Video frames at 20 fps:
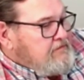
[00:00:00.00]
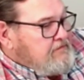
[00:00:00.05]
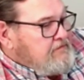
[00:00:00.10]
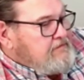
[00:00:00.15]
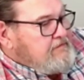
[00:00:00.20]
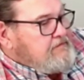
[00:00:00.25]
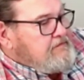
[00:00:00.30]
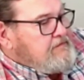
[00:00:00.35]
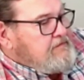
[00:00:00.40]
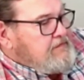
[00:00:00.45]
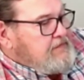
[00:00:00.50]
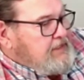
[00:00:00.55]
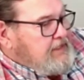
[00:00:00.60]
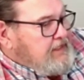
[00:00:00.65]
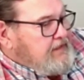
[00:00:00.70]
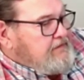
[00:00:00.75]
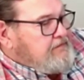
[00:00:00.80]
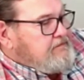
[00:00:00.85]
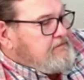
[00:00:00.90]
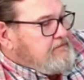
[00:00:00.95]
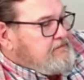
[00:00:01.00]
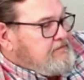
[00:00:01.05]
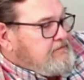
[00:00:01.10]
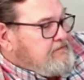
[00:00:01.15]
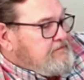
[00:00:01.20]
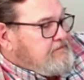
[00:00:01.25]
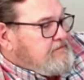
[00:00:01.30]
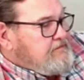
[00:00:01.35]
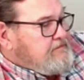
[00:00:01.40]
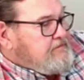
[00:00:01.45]

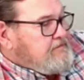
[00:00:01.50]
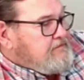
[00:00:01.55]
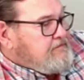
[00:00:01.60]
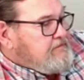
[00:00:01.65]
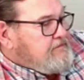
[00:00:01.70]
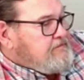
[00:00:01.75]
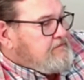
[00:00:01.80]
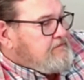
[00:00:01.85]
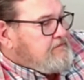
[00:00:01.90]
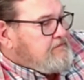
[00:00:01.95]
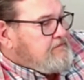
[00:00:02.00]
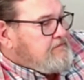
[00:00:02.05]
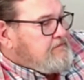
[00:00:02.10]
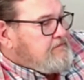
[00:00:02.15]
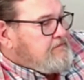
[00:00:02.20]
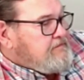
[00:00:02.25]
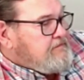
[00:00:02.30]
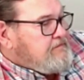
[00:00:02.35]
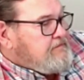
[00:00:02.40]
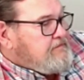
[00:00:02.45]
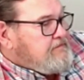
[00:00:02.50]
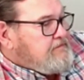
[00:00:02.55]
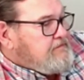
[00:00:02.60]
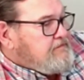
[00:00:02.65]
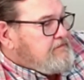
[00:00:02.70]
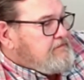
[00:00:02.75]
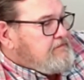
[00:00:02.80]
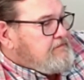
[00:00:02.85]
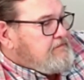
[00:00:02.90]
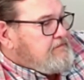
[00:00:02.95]

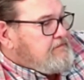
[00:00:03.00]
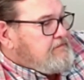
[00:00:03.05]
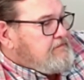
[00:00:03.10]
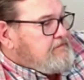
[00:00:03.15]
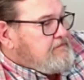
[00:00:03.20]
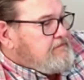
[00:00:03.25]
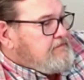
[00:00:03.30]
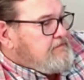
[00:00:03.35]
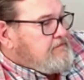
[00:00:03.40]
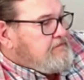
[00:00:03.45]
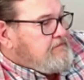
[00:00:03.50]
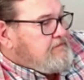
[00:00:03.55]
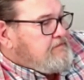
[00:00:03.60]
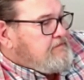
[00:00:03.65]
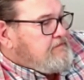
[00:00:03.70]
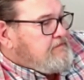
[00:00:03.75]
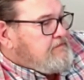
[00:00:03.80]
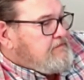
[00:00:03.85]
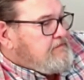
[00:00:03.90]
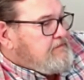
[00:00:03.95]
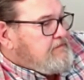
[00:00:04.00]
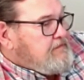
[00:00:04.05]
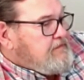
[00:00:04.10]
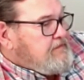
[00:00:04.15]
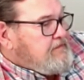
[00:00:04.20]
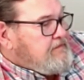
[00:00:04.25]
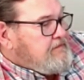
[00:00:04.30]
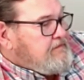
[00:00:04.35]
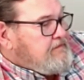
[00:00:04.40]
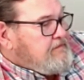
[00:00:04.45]

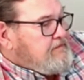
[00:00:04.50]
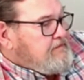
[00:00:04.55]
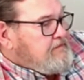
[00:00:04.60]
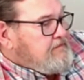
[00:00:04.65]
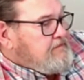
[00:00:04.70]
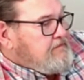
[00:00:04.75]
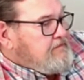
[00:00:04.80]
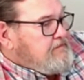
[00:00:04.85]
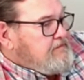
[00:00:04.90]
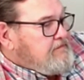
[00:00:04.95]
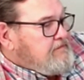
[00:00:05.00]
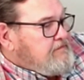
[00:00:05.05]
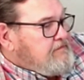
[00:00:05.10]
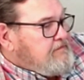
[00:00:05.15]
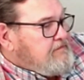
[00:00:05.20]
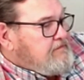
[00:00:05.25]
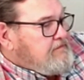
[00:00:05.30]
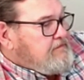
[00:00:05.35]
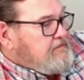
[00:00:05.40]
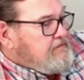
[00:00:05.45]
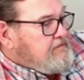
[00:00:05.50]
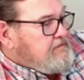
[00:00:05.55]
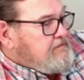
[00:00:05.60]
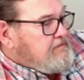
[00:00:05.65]
[no speech]